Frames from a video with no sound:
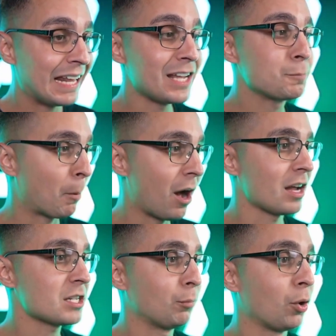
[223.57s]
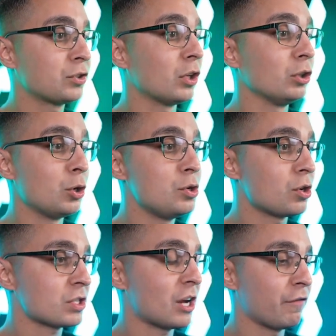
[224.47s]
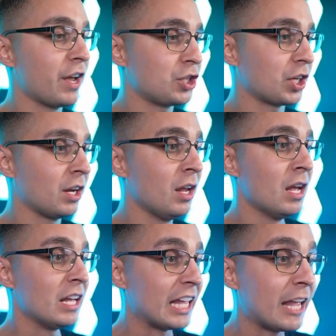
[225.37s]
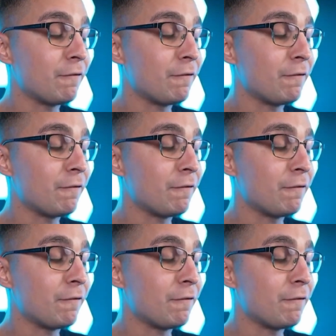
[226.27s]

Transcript: deliverance popular YouTubers